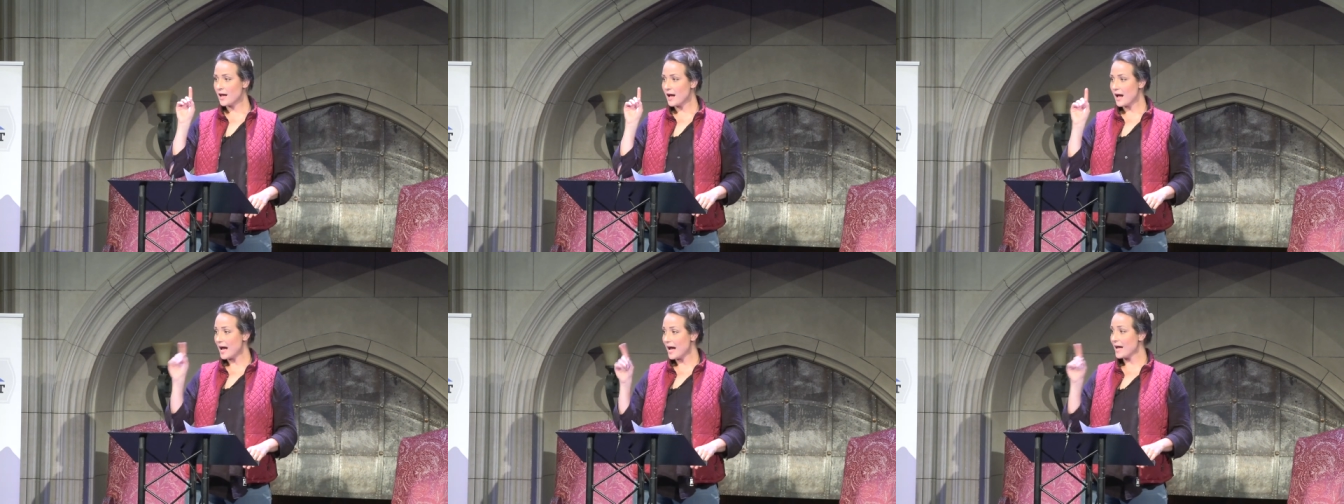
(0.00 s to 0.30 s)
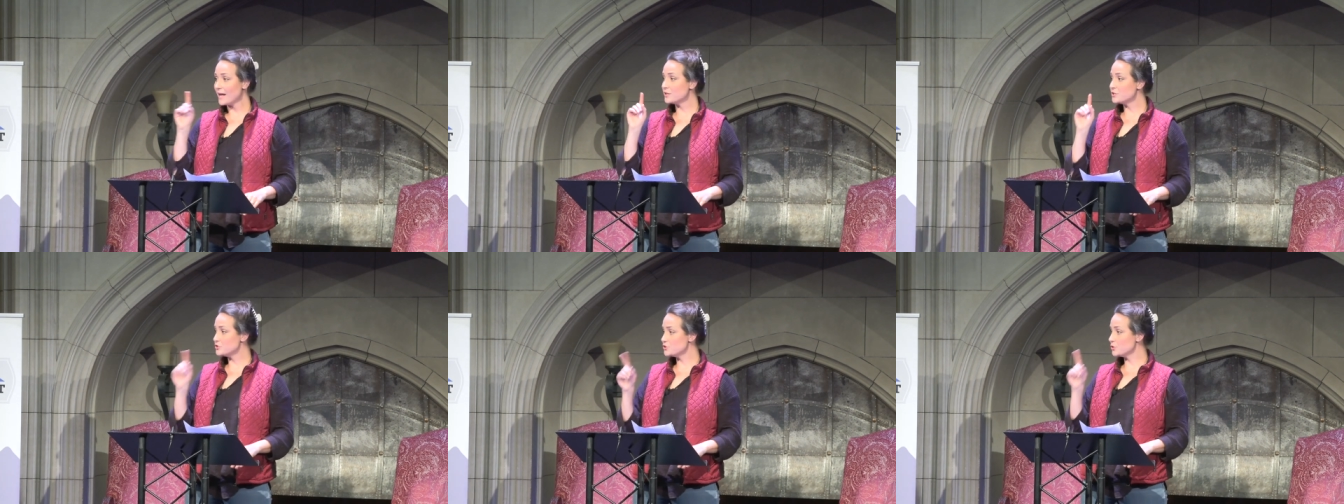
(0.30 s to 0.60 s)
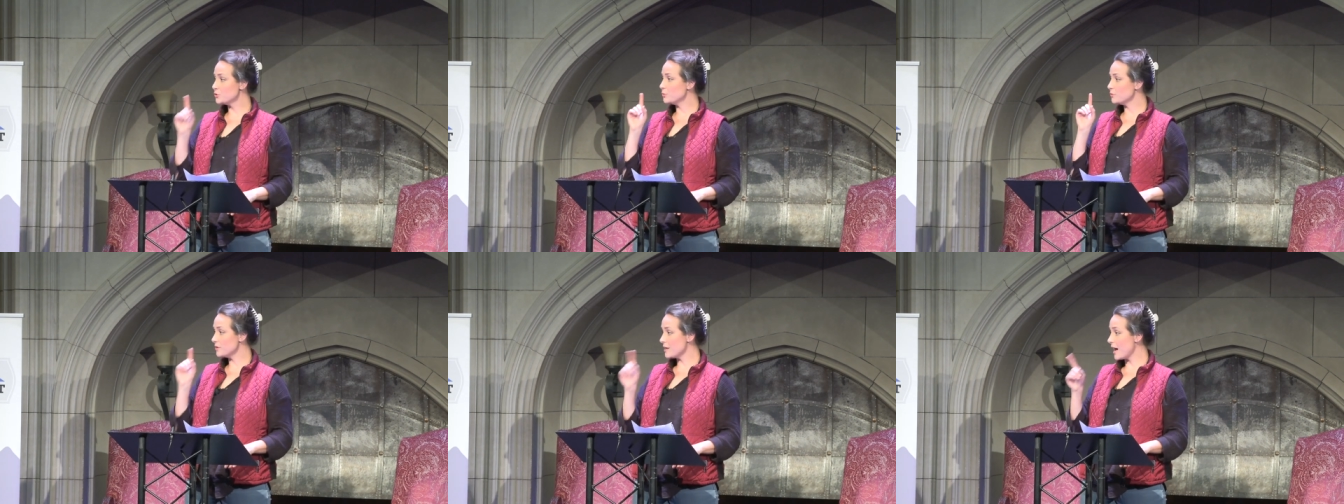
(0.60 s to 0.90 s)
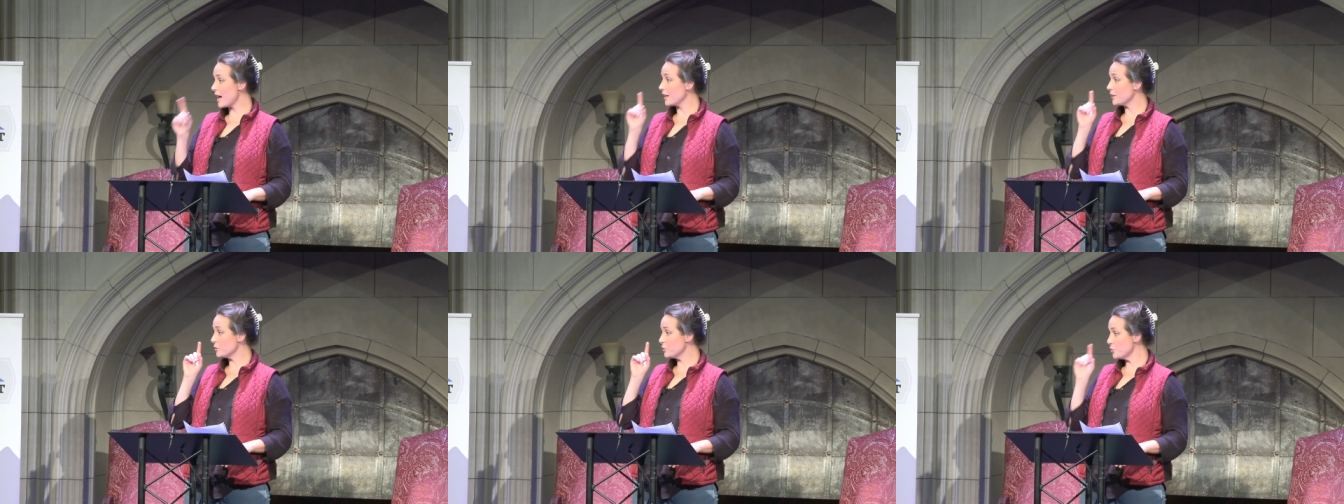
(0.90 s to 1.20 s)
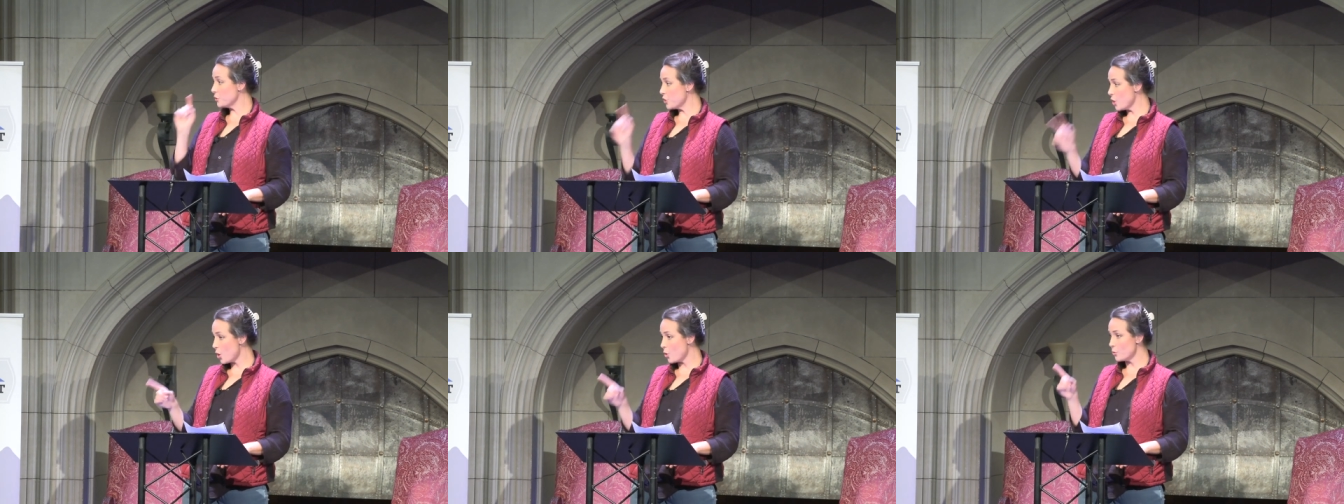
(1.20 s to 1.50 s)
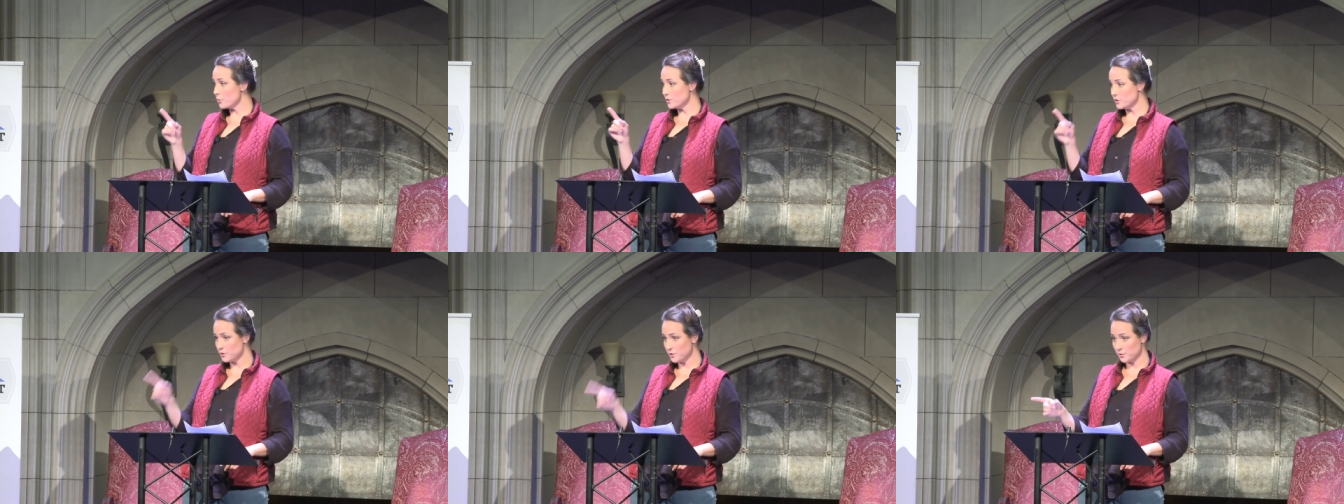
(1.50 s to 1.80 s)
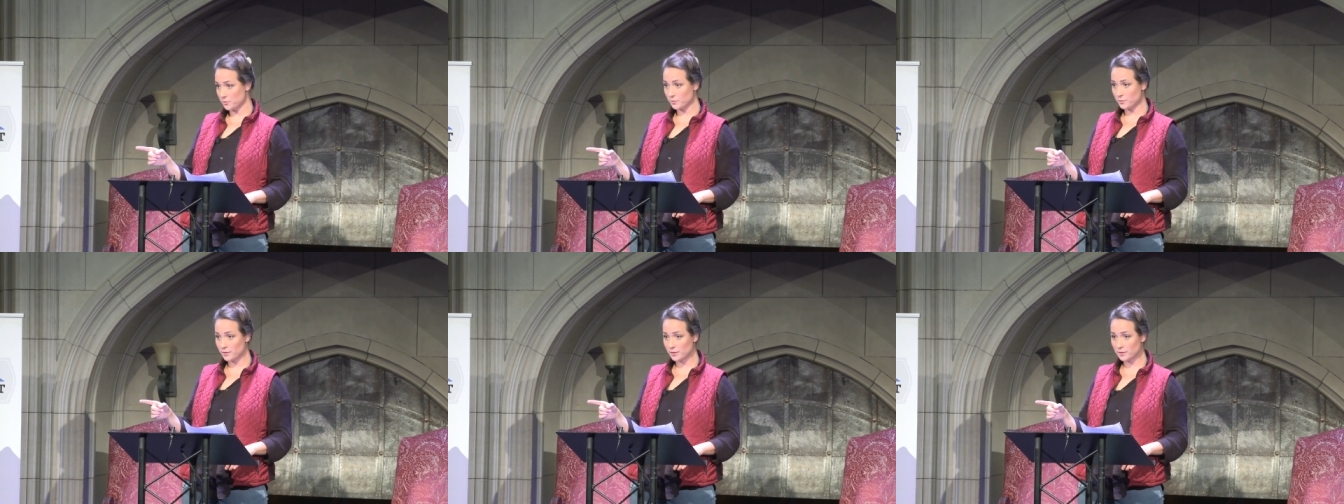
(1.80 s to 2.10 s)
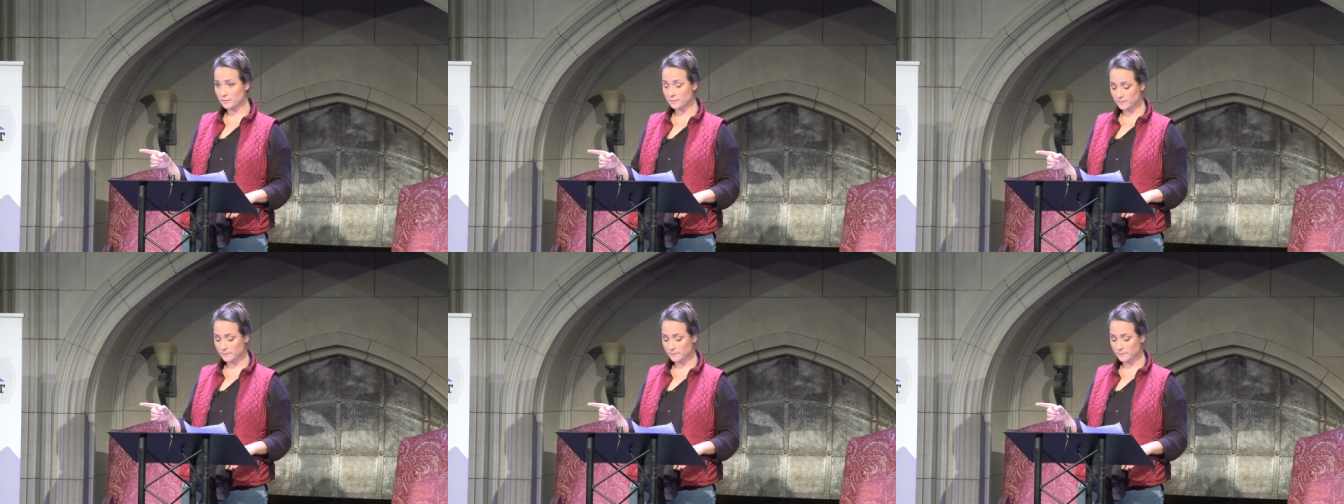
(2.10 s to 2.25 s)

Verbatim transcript: I do not know you.